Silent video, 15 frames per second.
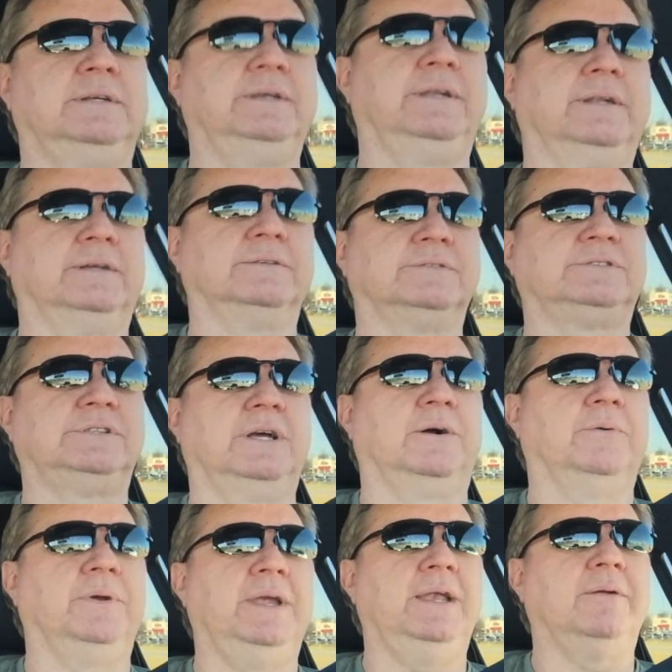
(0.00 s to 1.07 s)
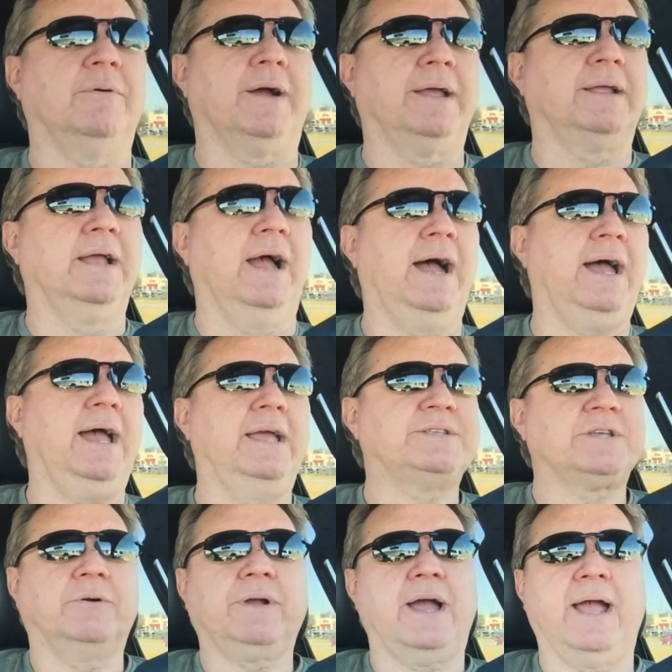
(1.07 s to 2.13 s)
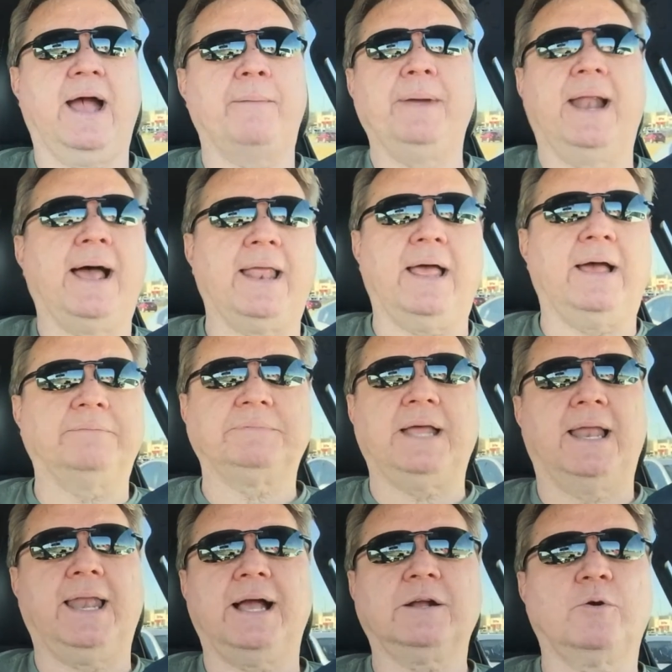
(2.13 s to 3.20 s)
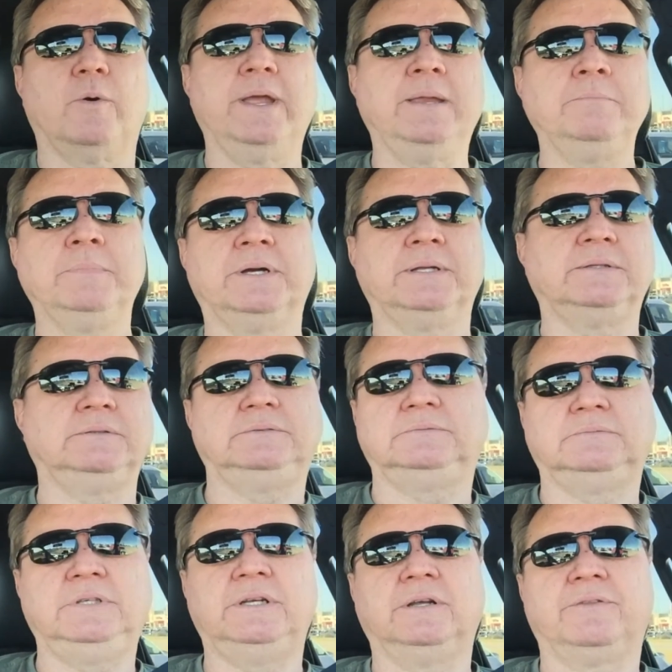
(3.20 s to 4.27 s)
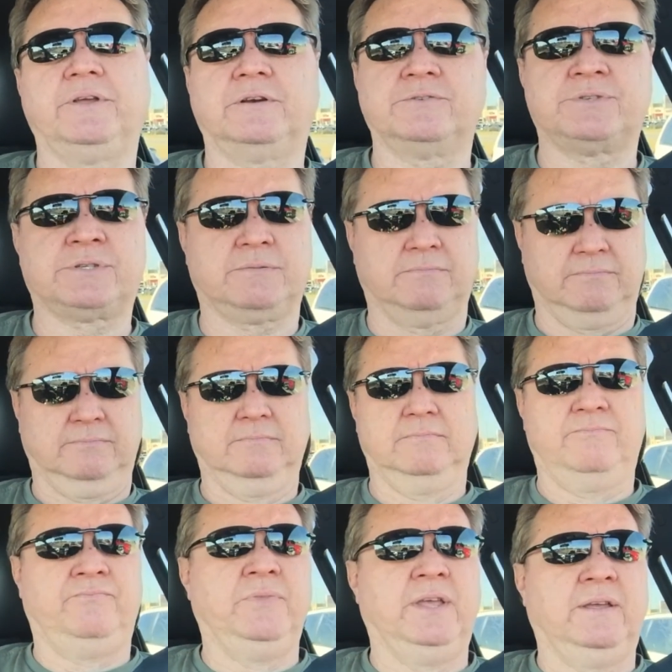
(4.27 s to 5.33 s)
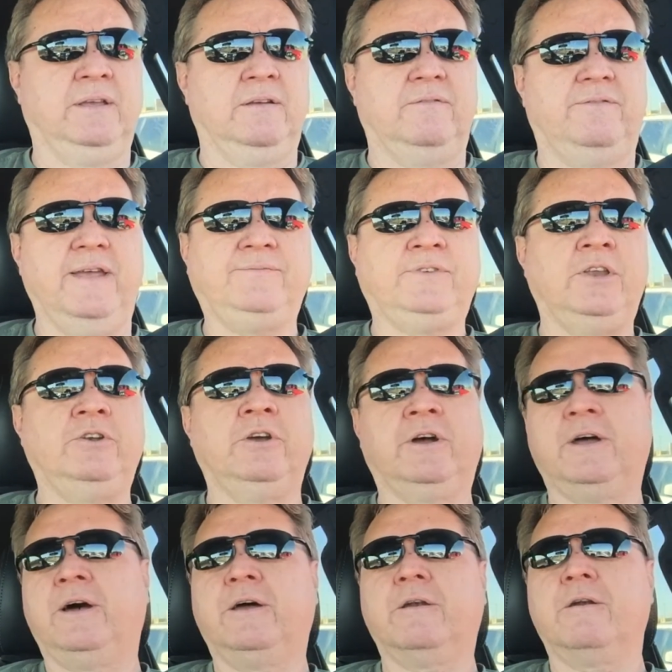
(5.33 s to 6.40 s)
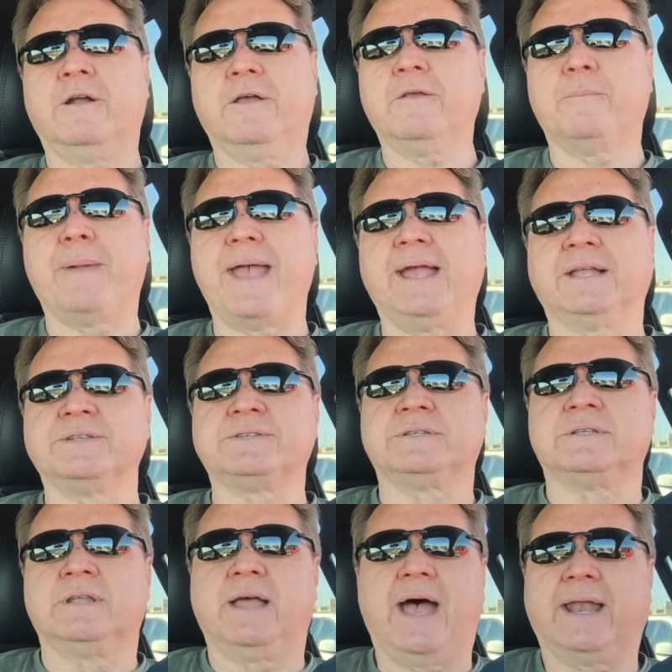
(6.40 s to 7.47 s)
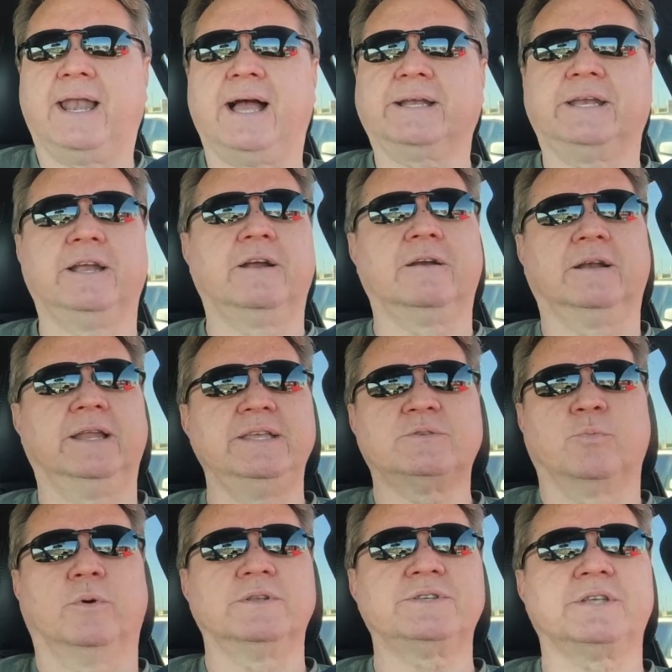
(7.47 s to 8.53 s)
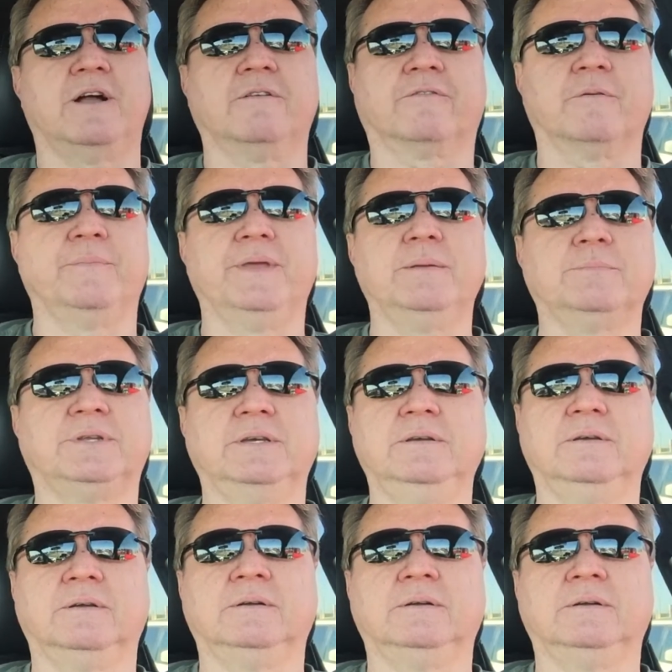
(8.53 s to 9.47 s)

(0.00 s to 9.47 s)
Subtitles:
You know, so anyway, it's okay. I mean, I like Queen, but you know, there's 50 to 100 other bands I'd like to hear at least one song from them too.